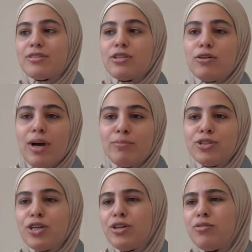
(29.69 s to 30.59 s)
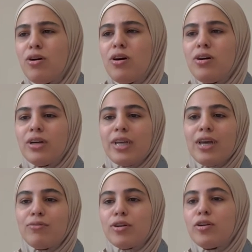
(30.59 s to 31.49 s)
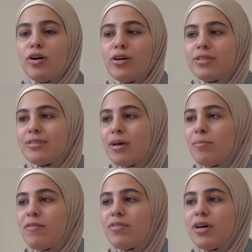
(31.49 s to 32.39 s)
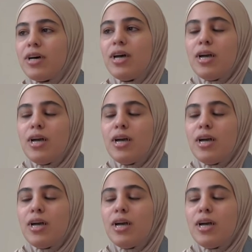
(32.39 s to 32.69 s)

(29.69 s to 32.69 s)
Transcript: So I'm sure you all can recall some of the